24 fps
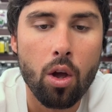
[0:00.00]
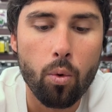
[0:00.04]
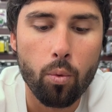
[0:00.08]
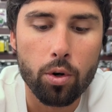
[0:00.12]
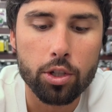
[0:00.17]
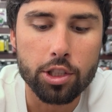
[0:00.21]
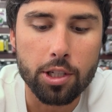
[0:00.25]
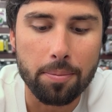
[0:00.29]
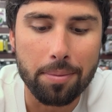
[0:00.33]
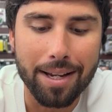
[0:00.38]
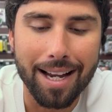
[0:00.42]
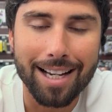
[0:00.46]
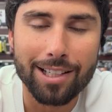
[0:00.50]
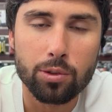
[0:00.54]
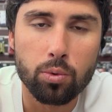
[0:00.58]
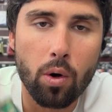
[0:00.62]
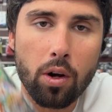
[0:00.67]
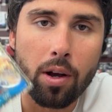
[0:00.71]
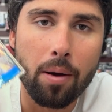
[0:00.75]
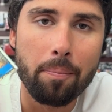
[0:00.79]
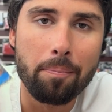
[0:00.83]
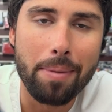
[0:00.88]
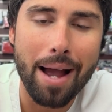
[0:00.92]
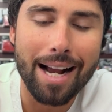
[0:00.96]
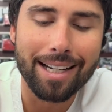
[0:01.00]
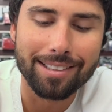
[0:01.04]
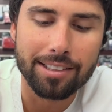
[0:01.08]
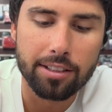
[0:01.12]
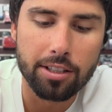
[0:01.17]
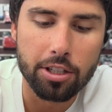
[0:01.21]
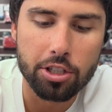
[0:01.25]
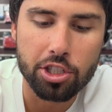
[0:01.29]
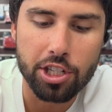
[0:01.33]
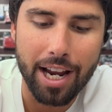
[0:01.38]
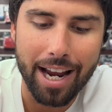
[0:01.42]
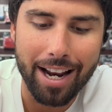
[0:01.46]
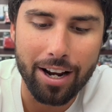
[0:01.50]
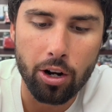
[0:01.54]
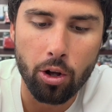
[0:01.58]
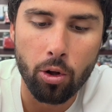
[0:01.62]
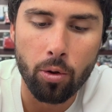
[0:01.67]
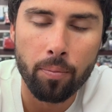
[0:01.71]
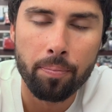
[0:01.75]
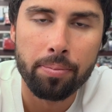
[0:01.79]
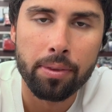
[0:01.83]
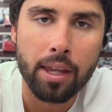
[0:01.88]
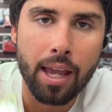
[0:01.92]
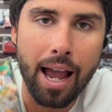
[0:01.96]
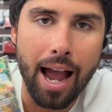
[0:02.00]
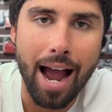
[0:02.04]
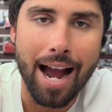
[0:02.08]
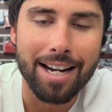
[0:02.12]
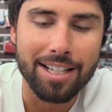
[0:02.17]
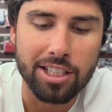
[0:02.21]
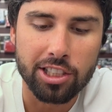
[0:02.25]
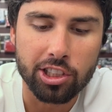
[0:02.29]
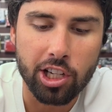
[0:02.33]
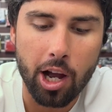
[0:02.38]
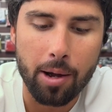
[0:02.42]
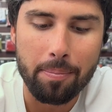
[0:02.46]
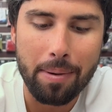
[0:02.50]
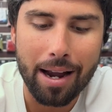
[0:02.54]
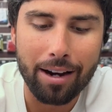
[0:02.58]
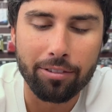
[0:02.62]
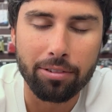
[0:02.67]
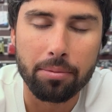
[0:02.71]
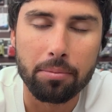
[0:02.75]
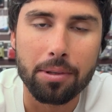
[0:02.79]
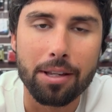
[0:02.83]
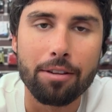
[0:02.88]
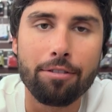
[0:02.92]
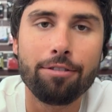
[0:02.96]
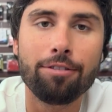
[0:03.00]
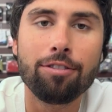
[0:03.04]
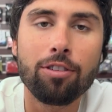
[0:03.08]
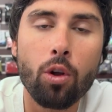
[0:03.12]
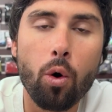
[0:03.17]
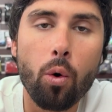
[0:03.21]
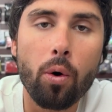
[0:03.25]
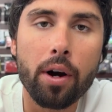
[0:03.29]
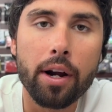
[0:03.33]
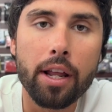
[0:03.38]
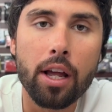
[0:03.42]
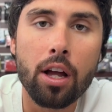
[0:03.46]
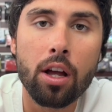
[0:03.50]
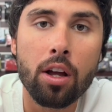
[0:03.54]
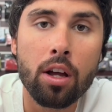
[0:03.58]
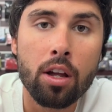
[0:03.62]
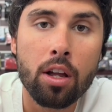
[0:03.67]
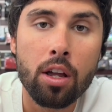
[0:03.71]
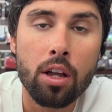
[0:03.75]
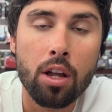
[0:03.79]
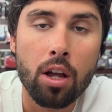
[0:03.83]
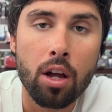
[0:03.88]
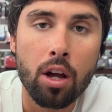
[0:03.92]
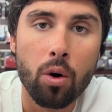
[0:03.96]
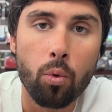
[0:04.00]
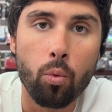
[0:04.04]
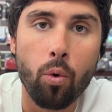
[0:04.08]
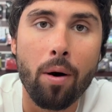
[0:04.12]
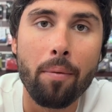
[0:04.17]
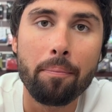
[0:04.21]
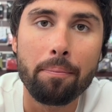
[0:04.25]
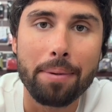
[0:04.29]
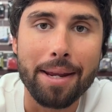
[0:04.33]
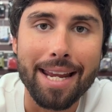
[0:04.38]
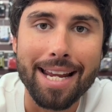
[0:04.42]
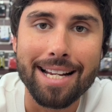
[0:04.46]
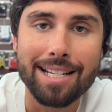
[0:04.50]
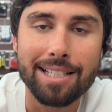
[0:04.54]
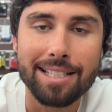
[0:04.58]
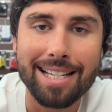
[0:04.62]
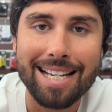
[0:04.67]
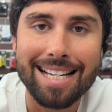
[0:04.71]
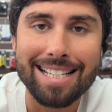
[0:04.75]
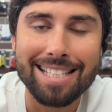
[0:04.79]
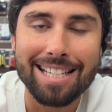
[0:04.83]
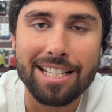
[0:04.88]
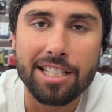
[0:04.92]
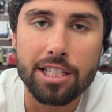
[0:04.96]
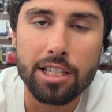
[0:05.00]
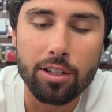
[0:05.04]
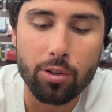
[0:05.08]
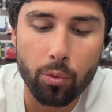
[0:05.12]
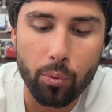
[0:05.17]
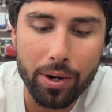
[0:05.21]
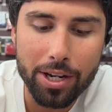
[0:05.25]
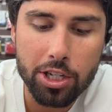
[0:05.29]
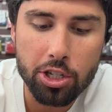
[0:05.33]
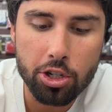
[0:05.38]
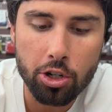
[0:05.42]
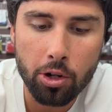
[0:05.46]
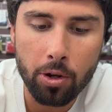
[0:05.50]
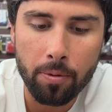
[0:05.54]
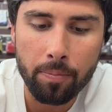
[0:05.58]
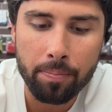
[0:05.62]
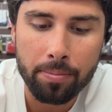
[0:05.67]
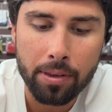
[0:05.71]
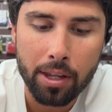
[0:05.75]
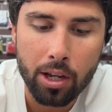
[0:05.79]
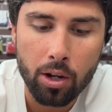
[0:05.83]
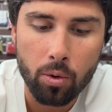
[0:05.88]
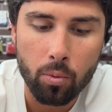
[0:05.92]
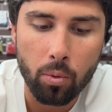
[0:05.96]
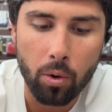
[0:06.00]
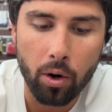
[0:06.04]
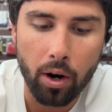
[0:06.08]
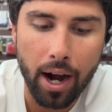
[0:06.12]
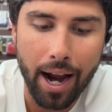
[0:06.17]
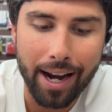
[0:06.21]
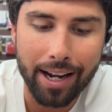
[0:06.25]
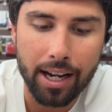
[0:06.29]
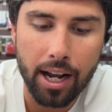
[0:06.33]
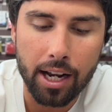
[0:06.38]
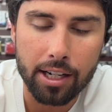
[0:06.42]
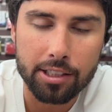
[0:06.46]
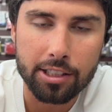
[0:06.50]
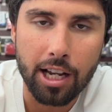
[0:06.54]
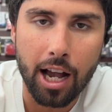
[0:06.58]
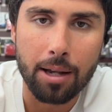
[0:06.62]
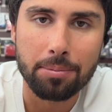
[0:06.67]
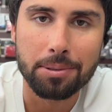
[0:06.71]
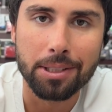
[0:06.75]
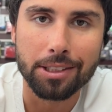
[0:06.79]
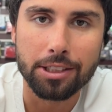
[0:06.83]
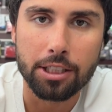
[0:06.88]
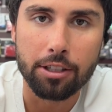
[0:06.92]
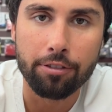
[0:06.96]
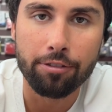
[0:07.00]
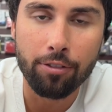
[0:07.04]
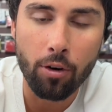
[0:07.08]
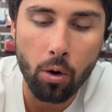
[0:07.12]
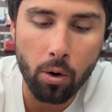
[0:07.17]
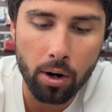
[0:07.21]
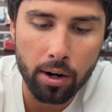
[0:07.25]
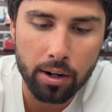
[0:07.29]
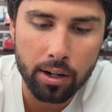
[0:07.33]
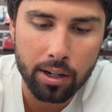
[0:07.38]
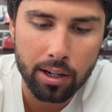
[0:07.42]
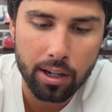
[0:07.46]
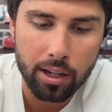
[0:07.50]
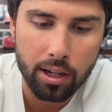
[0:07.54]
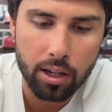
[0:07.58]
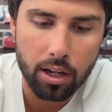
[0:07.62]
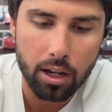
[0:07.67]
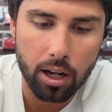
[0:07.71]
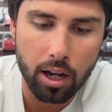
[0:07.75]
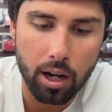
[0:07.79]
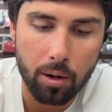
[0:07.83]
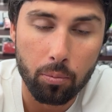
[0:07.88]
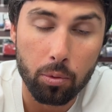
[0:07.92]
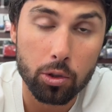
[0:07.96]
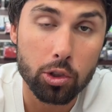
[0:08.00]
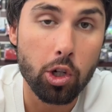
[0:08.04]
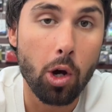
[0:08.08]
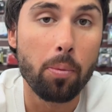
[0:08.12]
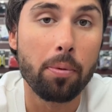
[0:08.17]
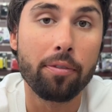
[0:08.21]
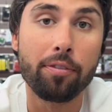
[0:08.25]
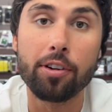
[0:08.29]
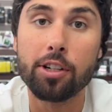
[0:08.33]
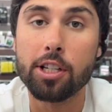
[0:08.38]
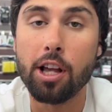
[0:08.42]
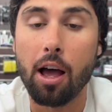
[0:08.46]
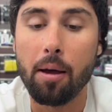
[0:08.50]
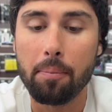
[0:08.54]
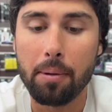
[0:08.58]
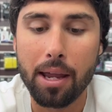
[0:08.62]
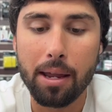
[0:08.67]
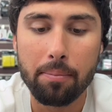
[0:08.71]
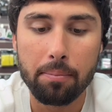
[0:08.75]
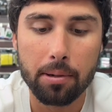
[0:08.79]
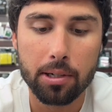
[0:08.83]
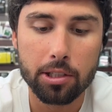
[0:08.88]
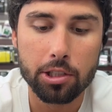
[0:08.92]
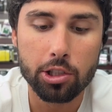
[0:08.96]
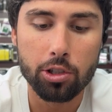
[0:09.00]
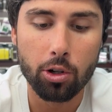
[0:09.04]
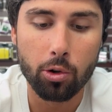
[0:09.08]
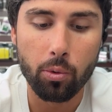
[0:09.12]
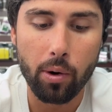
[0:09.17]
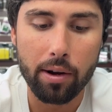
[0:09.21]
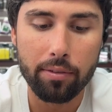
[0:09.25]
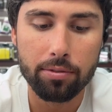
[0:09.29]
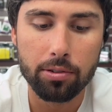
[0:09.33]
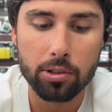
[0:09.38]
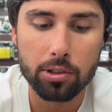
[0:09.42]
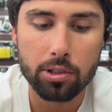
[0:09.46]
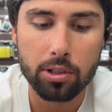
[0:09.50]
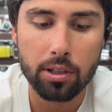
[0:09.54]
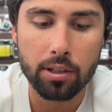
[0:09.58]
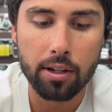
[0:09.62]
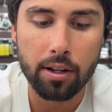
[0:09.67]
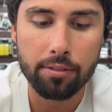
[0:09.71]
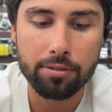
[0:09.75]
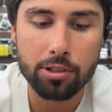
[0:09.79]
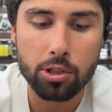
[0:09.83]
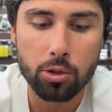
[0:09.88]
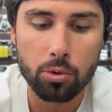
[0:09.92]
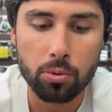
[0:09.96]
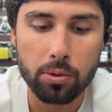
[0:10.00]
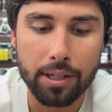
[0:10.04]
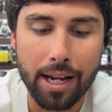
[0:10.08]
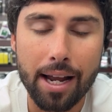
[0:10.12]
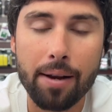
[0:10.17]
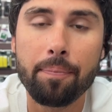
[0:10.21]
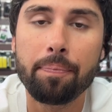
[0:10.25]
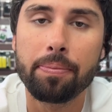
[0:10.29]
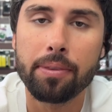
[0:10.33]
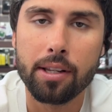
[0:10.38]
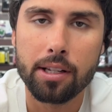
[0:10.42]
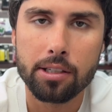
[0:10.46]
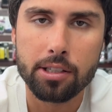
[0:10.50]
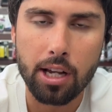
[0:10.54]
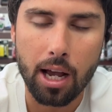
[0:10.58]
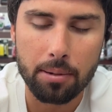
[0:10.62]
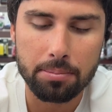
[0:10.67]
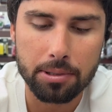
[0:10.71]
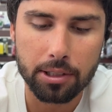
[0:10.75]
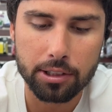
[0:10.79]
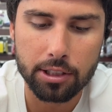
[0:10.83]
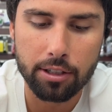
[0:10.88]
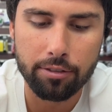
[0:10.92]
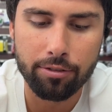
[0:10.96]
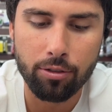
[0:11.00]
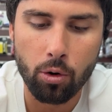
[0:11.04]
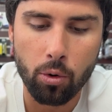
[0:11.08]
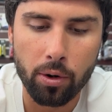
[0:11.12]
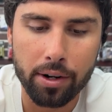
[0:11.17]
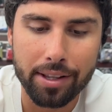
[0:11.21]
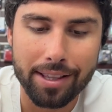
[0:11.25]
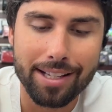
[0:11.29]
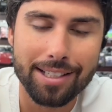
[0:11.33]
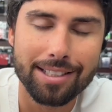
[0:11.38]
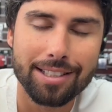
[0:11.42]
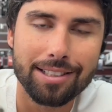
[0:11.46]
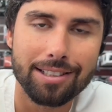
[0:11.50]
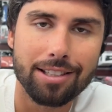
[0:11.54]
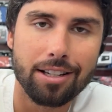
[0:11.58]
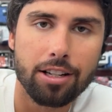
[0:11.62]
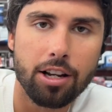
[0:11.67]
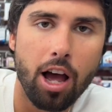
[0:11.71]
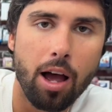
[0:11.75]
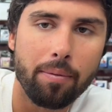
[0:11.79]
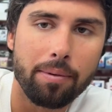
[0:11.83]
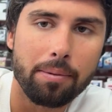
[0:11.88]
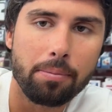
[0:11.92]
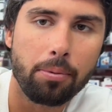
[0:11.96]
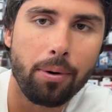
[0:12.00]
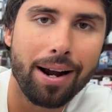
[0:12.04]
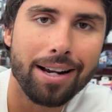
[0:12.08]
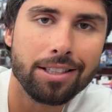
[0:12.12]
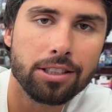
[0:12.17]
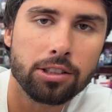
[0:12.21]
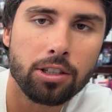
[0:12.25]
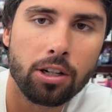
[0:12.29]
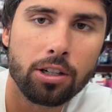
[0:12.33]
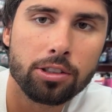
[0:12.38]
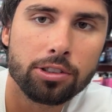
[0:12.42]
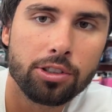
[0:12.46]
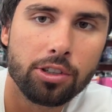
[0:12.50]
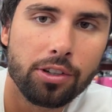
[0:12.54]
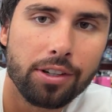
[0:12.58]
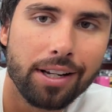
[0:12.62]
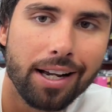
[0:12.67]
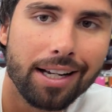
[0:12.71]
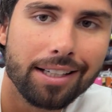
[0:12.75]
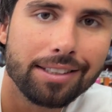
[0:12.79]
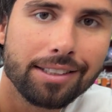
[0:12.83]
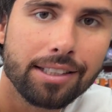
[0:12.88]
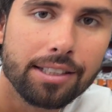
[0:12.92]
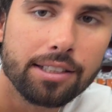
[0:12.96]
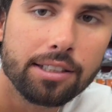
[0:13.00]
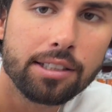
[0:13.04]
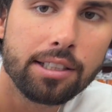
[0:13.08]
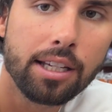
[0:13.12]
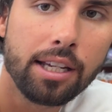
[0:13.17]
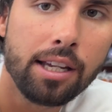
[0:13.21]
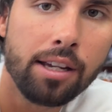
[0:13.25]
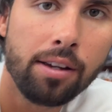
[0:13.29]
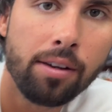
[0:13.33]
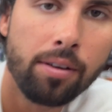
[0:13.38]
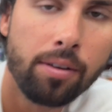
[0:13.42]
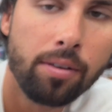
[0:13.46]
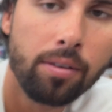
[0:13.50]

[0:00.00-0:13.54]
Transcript: What's up, you guys? Welcome back to the channel. I just got back from the Florida One Piece TCG regional where I got top 64. Was hoping for top 8, but still grateful enough to get top 64. This is the Nami prize card, so you guys can see.